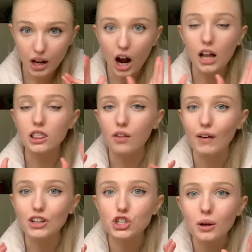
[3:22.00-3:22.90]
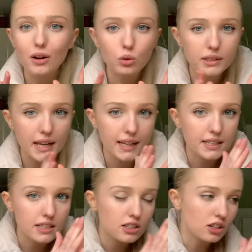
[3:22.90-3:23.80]
I love that. Do you know how long it
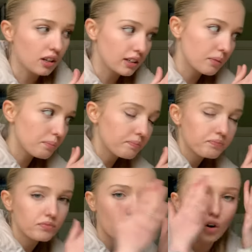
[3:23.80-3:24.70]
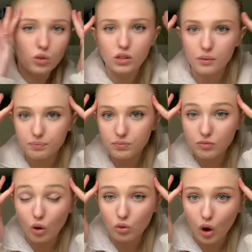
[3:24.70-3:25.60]
takes to like, on the
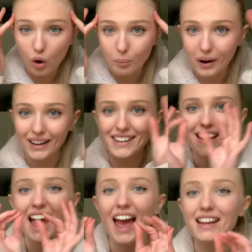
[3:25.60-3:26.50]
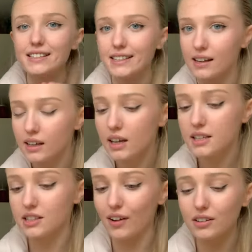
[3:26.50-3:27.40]
on the whole, I hate it.
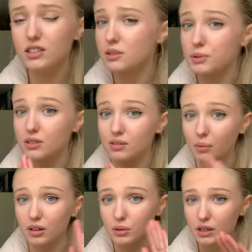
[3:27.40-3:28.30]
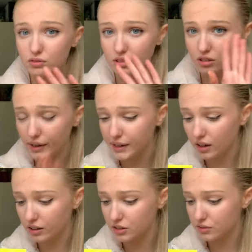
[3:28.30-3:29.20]
So the fact that this can do it in the microwave, great, I
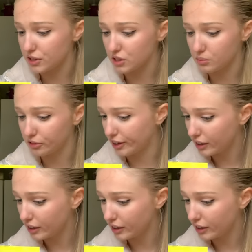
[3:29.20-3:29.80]
can do this in the morning.